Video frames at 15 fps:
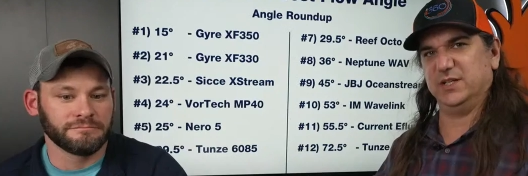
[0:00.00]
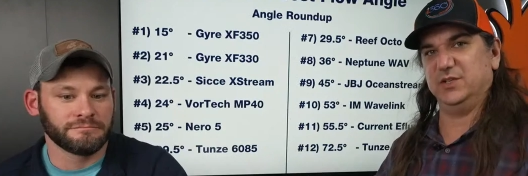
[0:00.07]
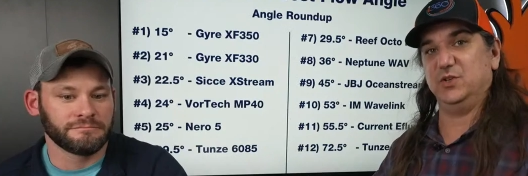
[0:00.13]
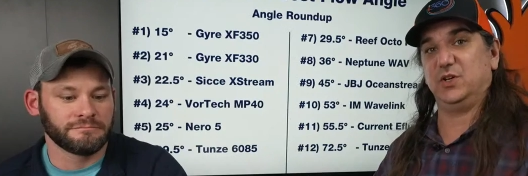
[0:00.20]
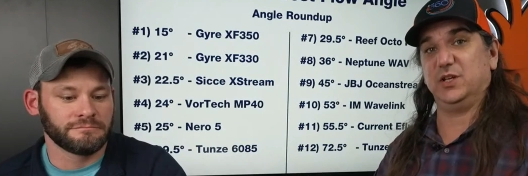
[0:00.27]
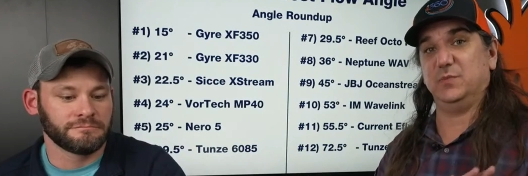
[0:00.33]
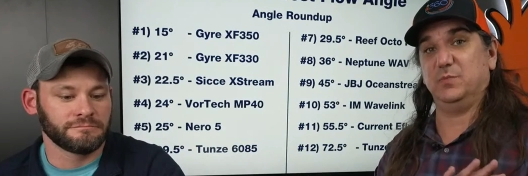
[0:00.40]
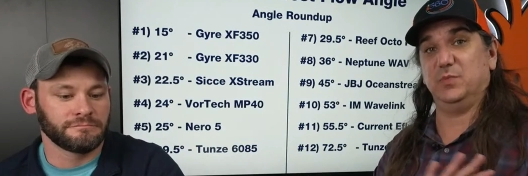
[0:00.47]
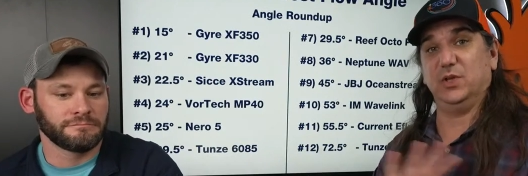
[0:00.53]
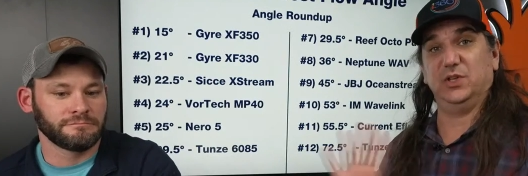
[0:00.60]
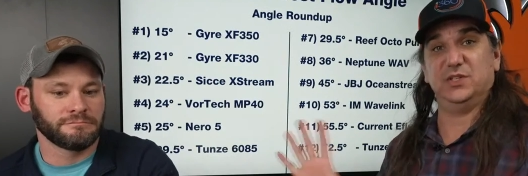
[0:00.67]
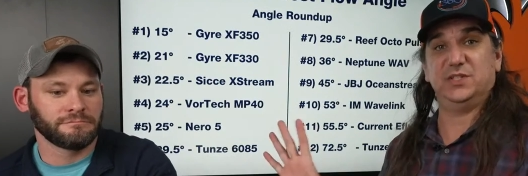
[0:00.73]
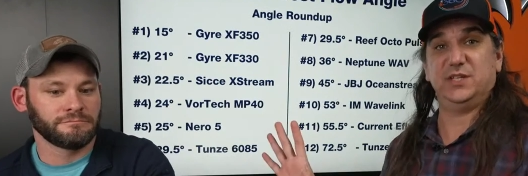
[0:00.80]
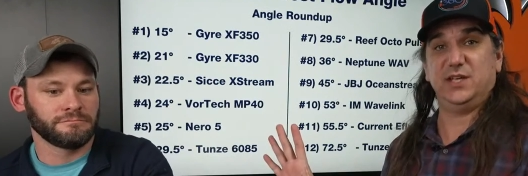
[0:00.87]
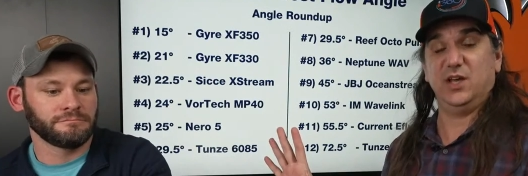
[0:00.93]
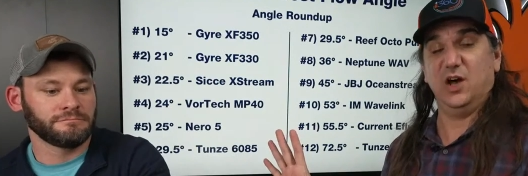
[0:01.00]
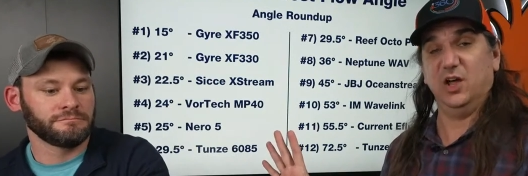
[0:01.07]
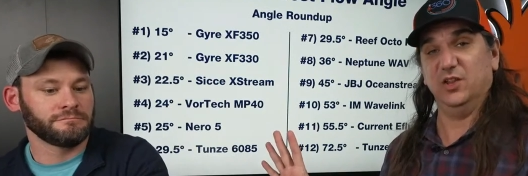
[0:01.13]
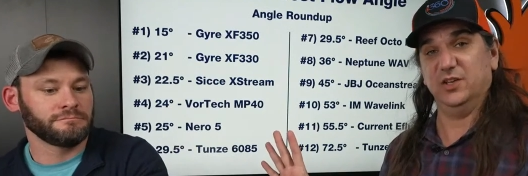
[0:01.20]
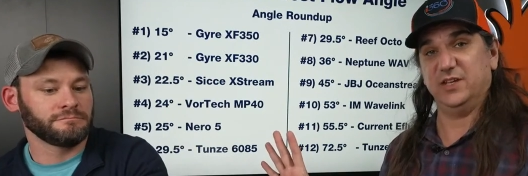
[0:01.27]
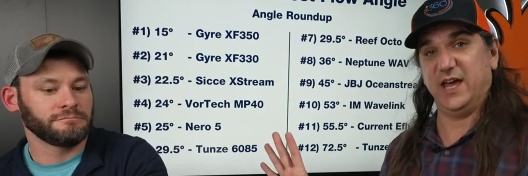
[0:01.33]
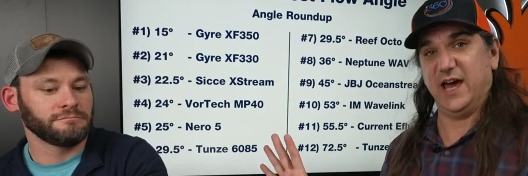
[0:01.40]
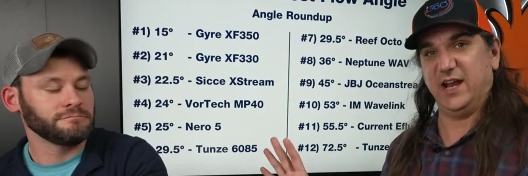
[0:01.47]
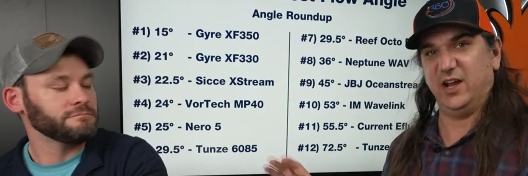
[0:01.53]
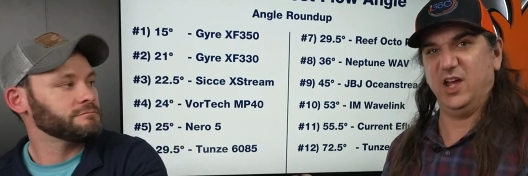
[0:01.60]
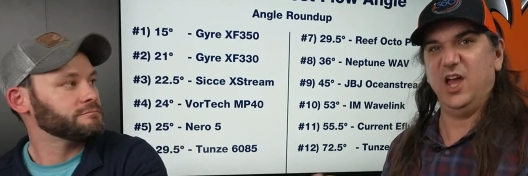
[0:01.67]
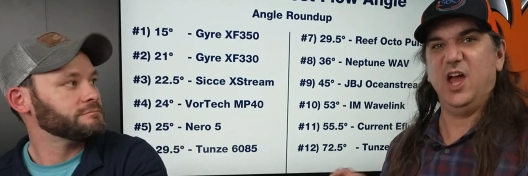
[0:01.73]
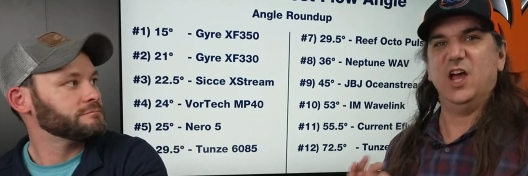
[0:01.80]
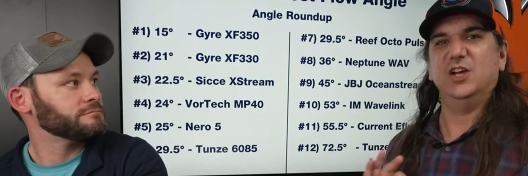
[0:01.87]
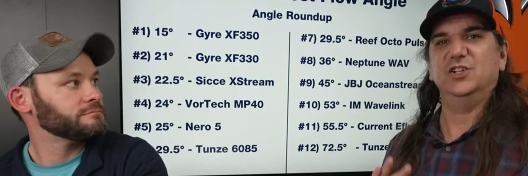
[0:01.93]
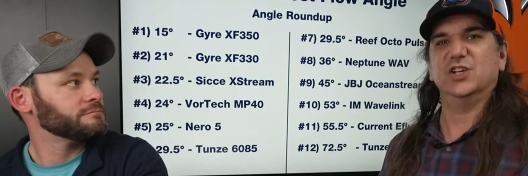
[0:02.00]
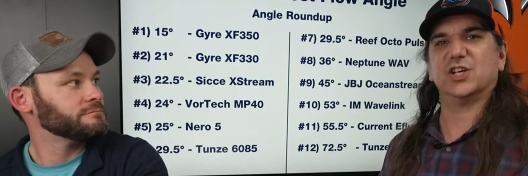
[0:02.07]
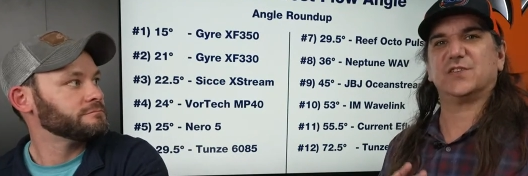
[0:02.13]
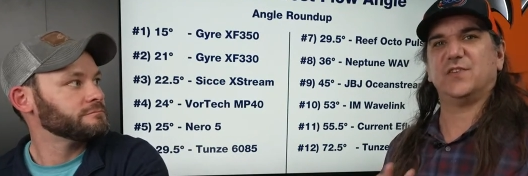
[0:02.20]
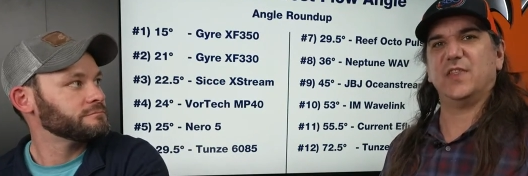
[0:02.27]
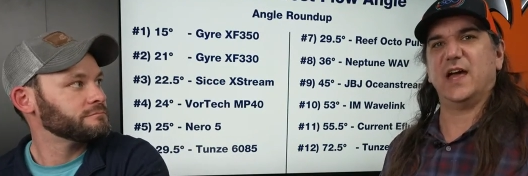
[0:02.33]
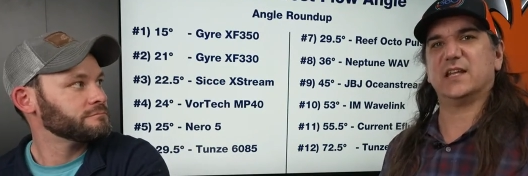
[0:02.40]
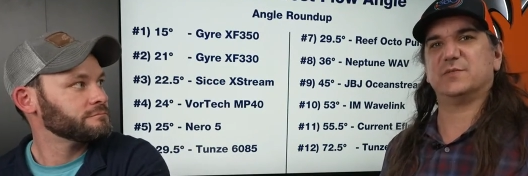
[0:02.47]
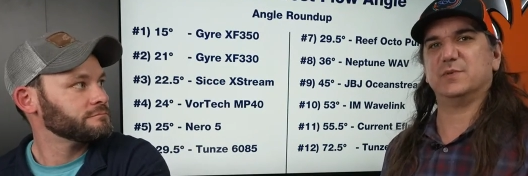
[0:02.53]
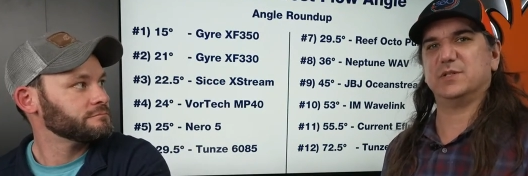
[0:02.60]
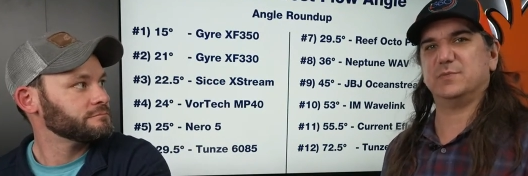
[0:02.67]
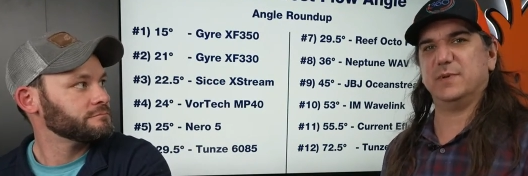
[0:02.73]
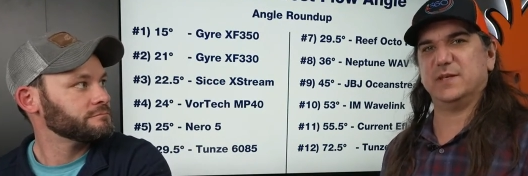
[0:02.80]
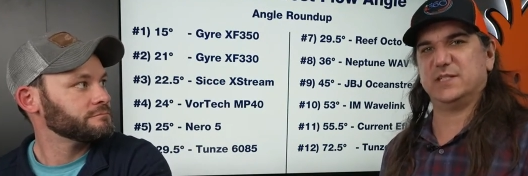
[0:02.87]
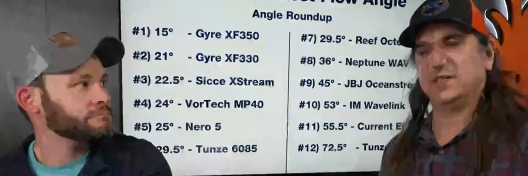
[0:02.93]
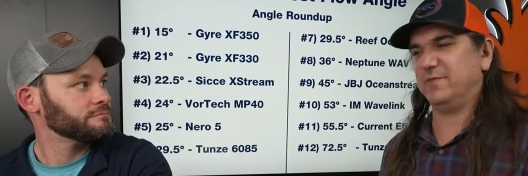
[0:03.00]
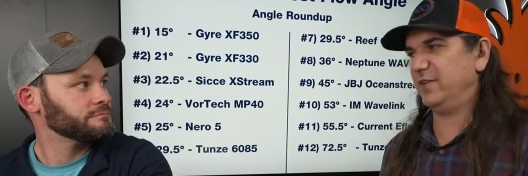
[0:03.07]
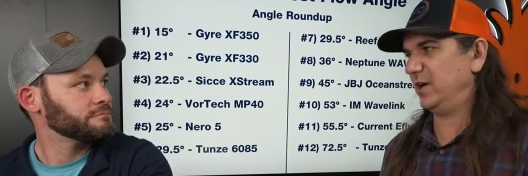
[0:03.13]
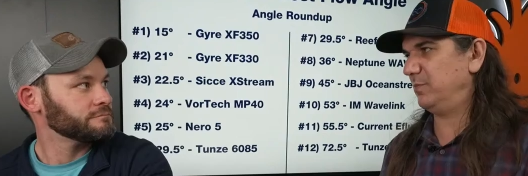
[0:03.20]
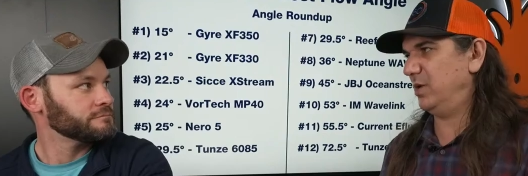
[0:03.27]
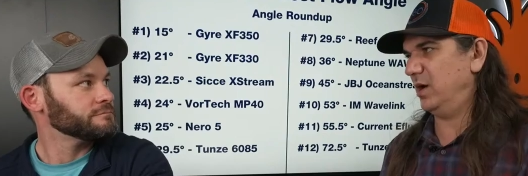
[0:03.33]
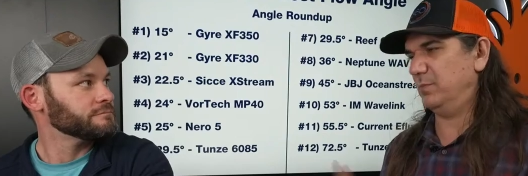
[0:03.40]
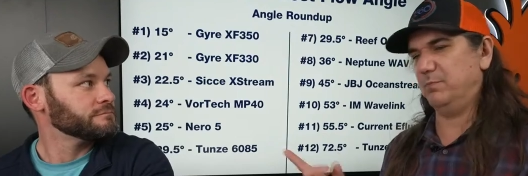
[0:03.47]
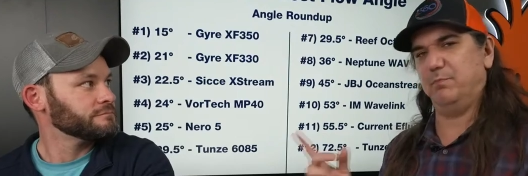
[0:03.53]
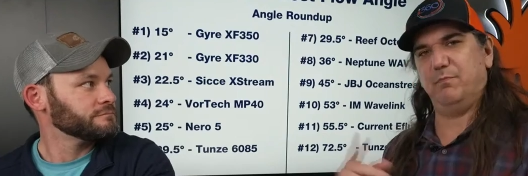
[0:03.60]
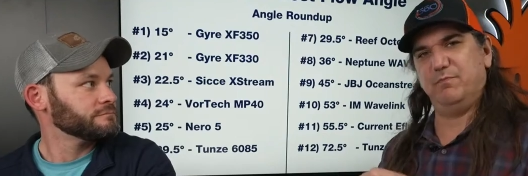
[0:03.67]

Speaker 1: and you can be able to see all the data just for that specific pump.